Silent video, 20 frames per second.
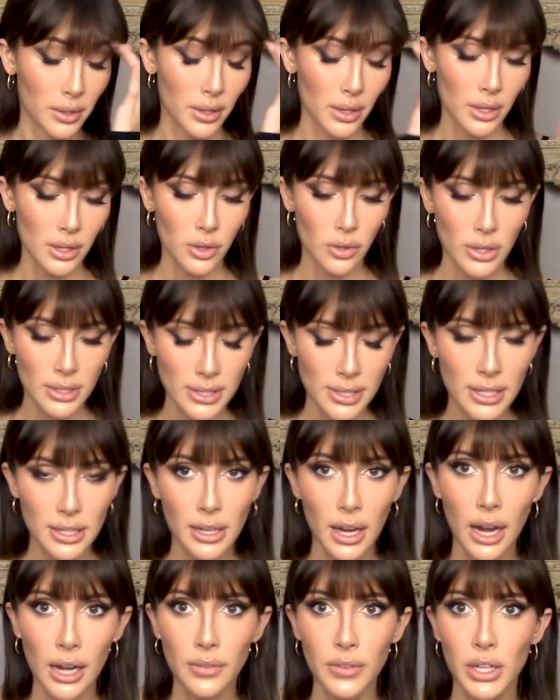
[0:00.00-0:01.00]
I know that's like
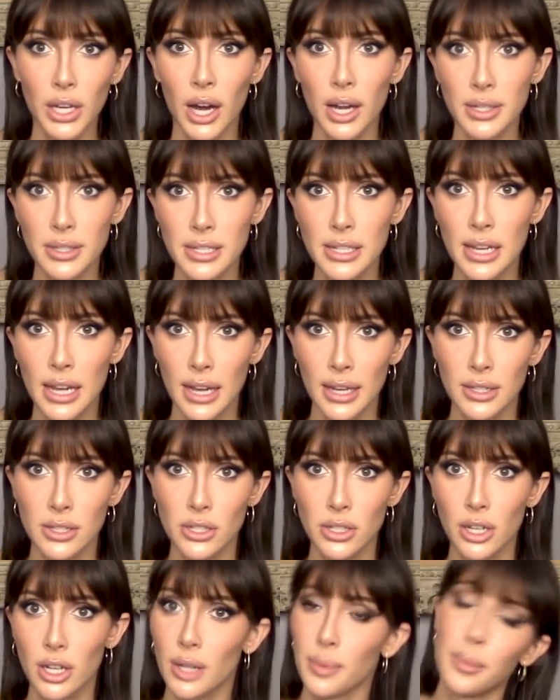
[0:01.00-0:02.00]
kind of a cunty
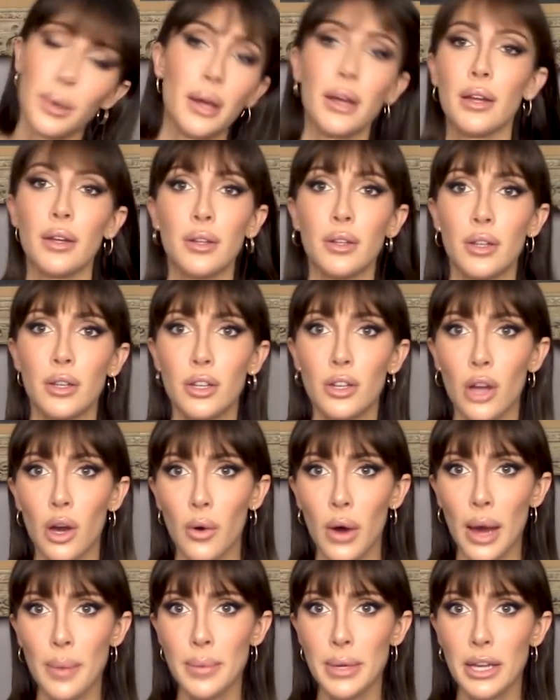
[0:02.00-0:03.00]
answer, but you know,
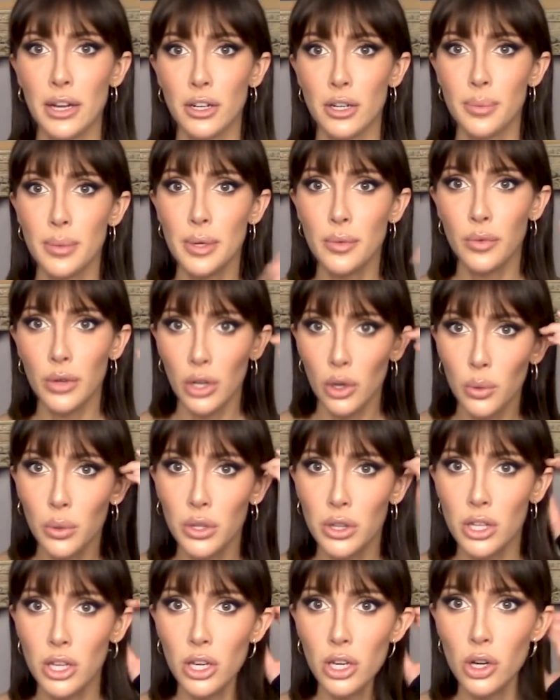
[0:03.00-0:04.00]
I'm here to be real
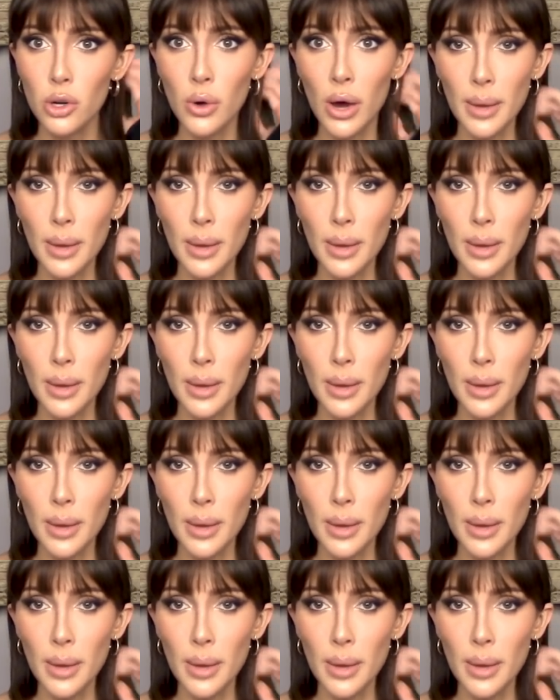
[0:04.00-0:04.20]
with you.